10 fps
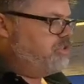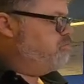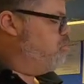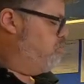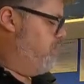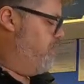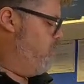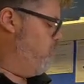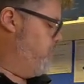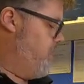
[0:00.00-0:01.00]
she's wore right
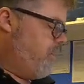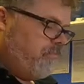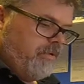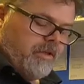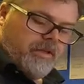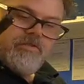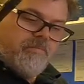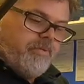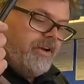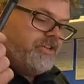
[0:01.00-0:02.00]
out, Captain. So
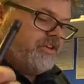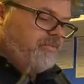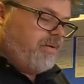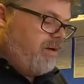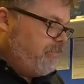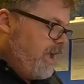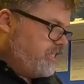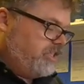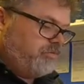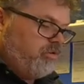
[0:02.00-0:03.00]
I'm pretty sure the pump
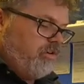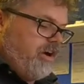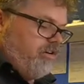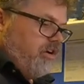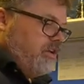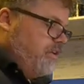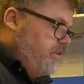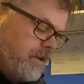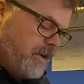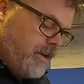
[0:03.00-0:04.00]
action's wore out,
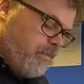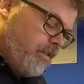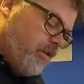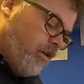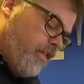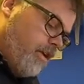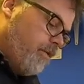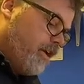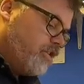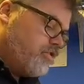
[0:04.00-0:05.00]
and about the only thing
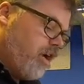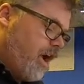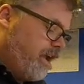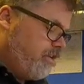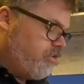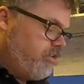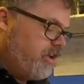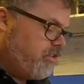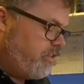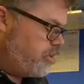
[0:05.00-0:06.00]
we can try is
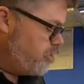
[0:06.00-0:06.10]
greasing the